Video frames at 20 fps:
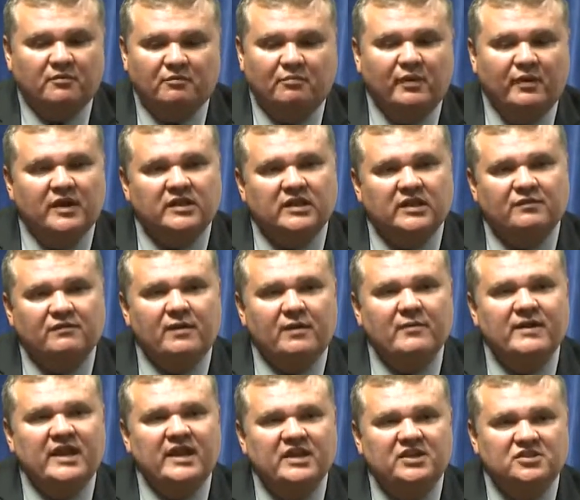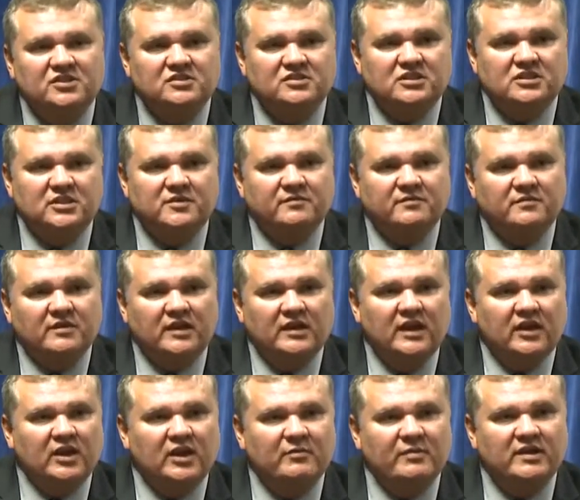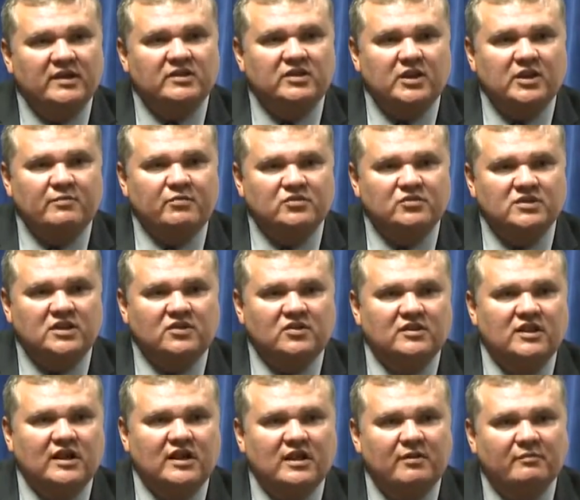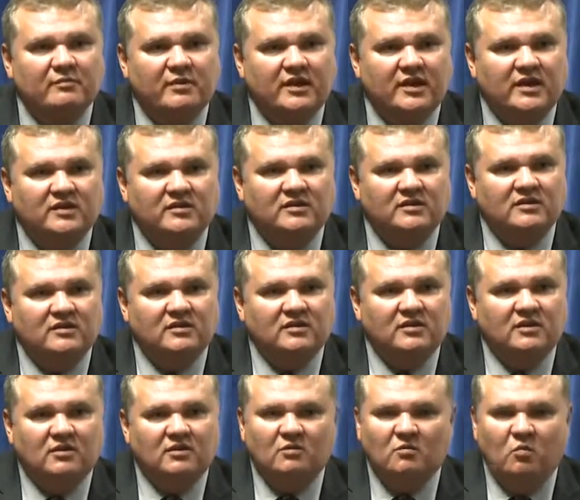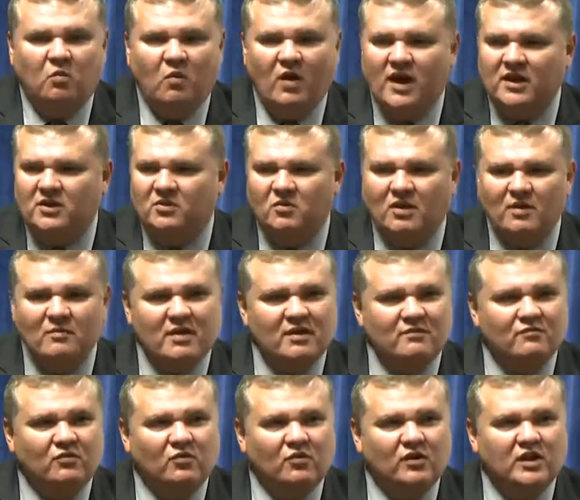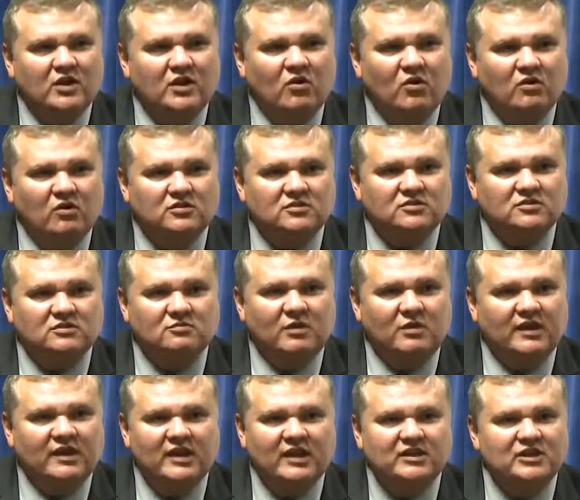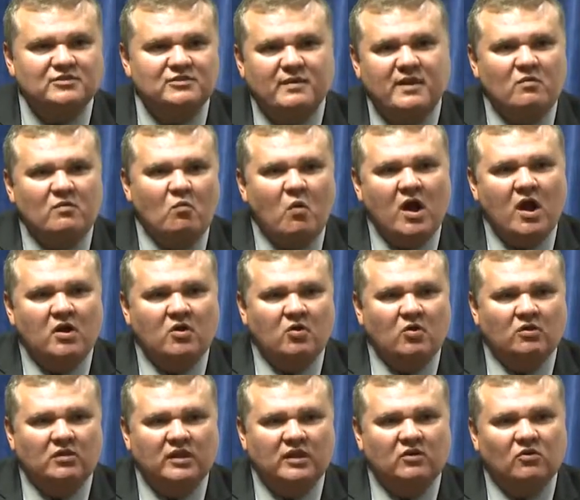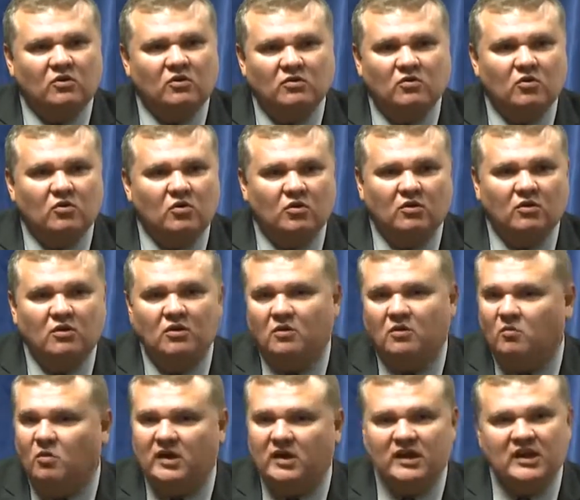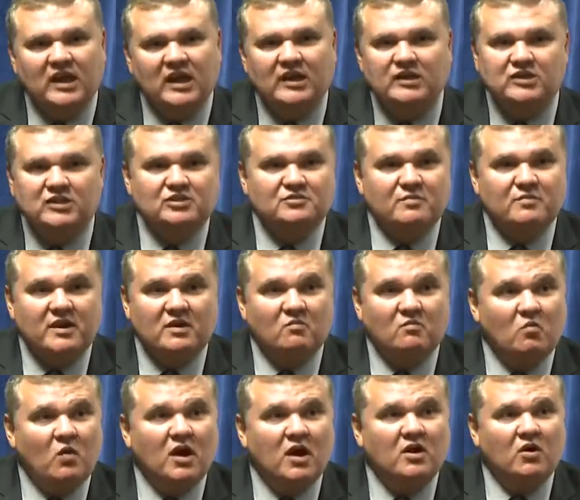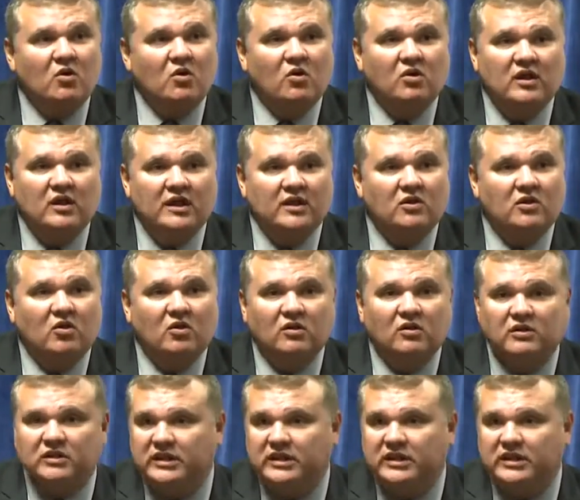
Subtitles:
But if I'm an agency and I'm going to make 3% on that campaign, why do I make 40 calls? Why can't I just make 1 call and call Google? Why can't I just make 1 call and call